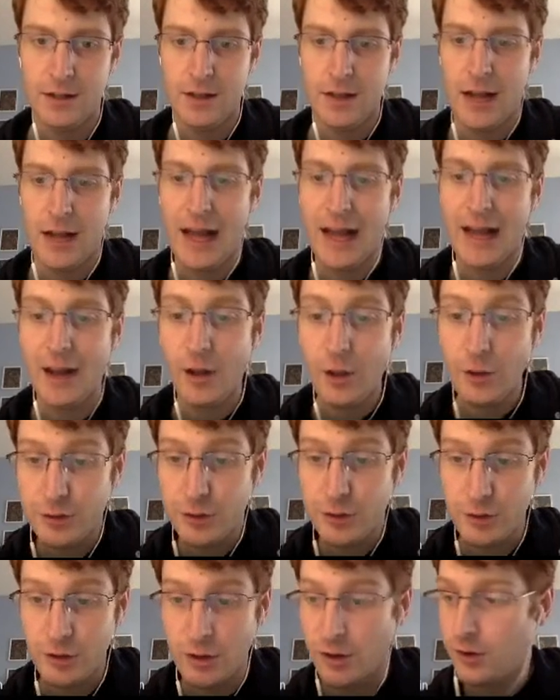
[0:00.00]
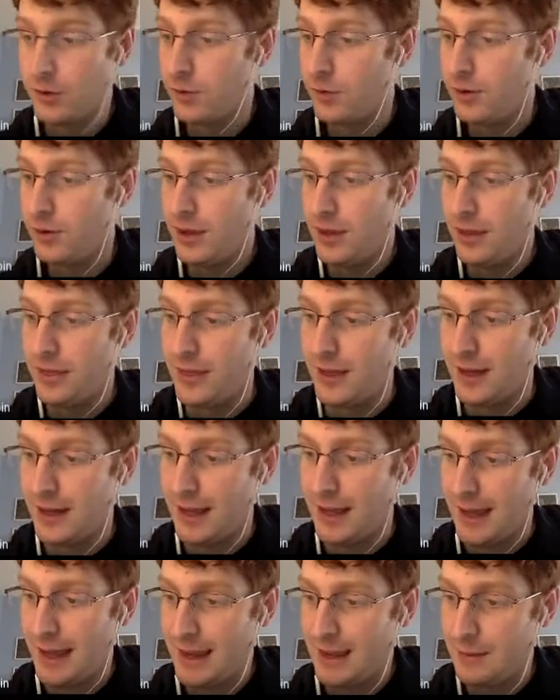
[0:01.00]
I also know that
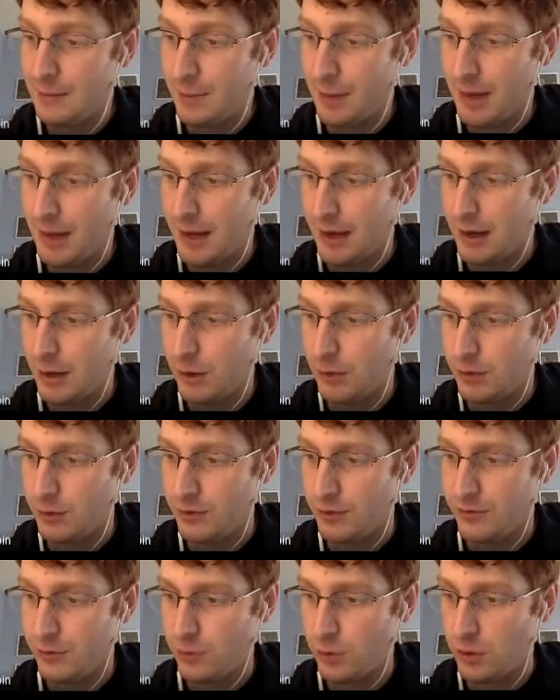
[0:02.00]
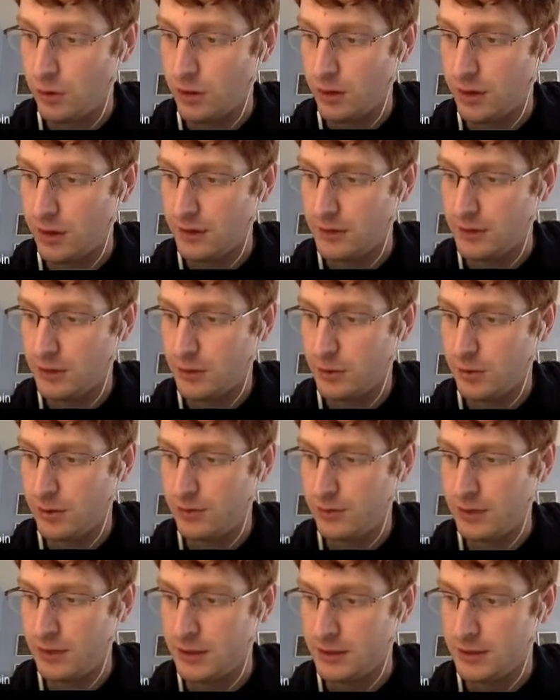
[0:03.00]
8 pi over 4 is
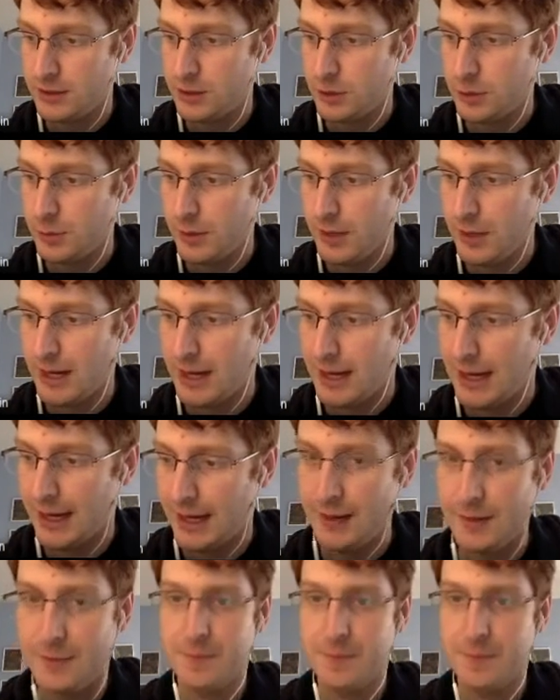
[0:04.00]
equivalent to 2 pi.